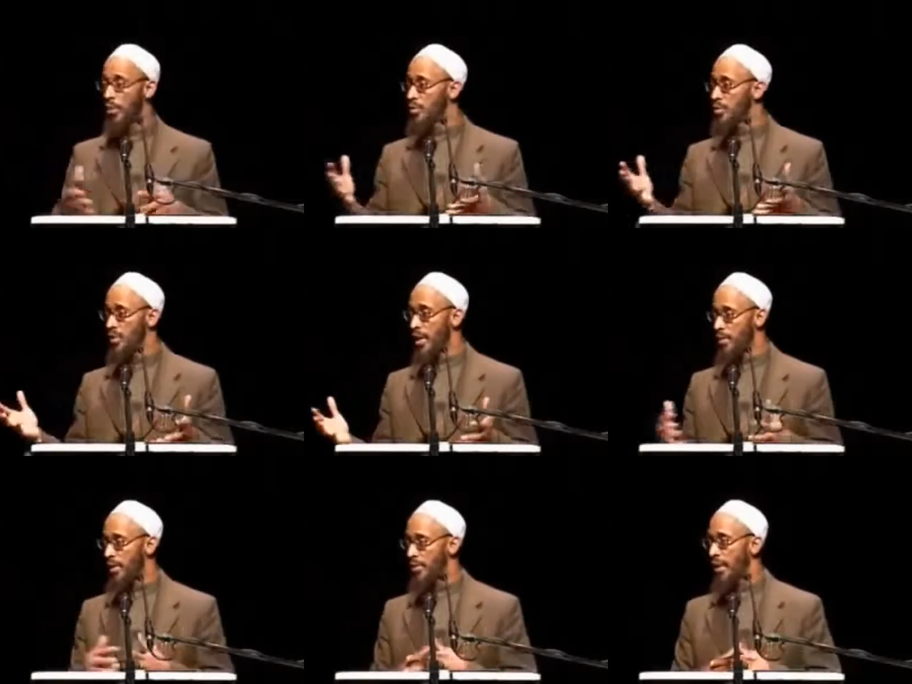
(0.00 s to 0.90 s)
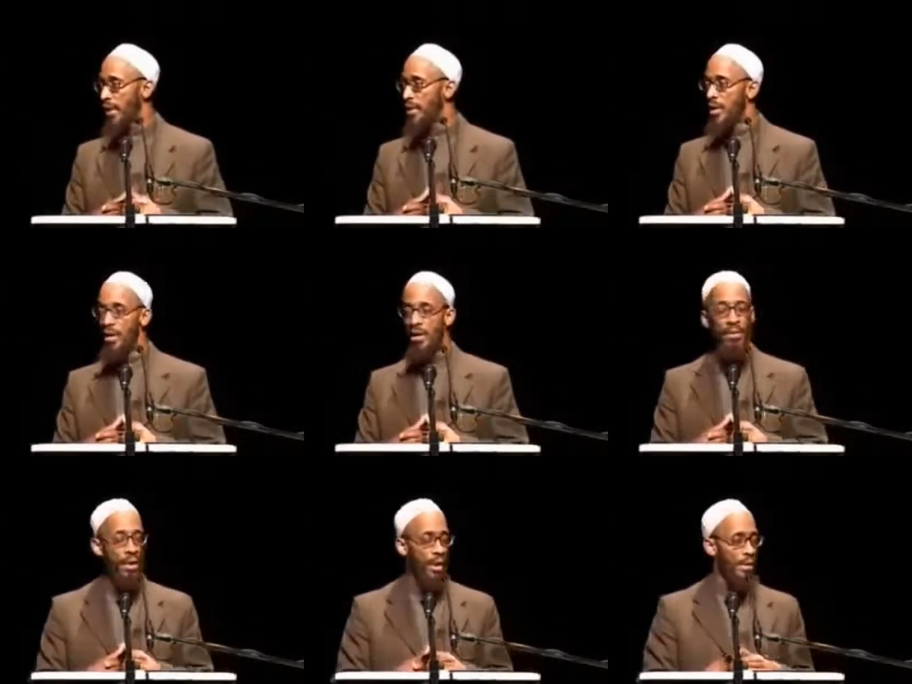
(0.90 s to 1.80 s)
because it's not about that,
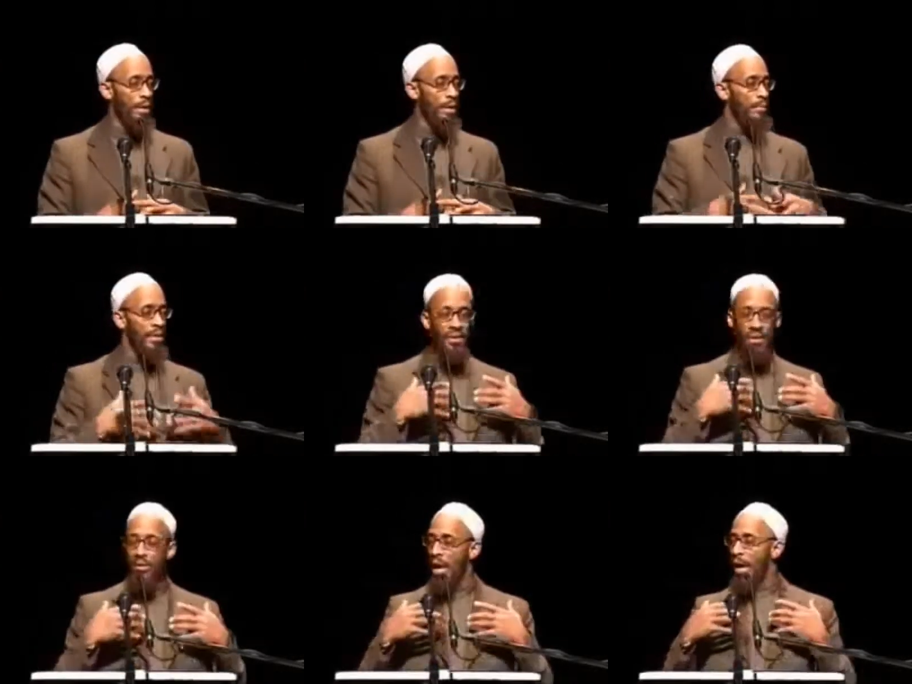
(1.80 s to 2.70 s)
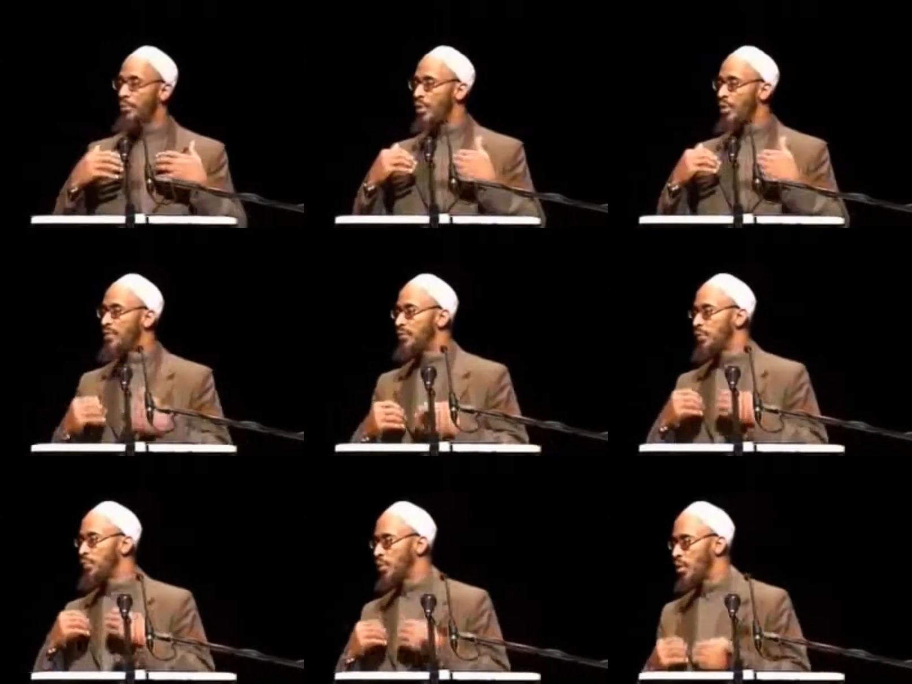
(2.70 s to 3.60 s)
but I'm
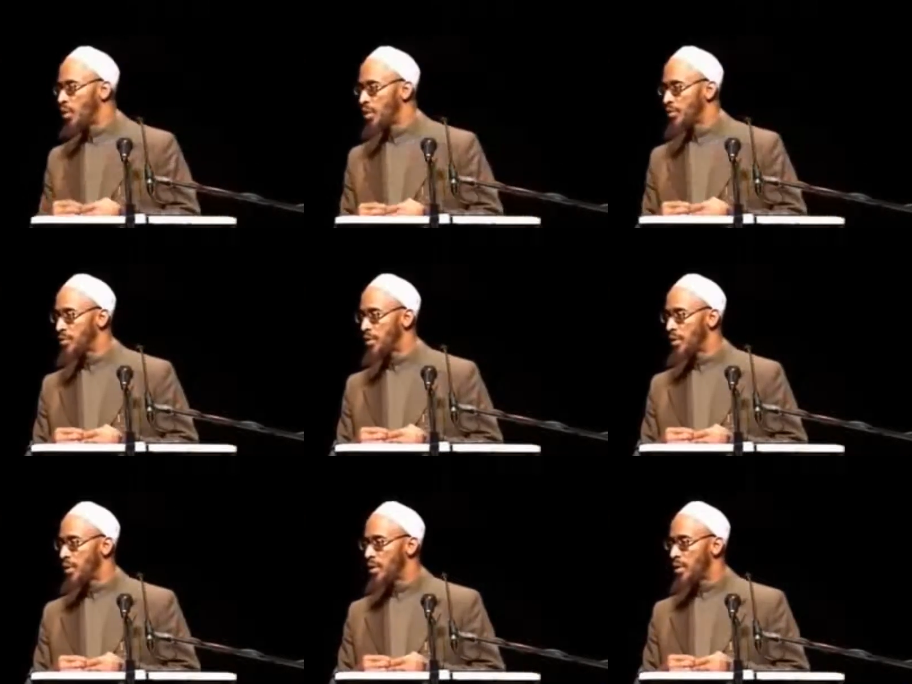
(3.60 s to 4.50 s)
grateful because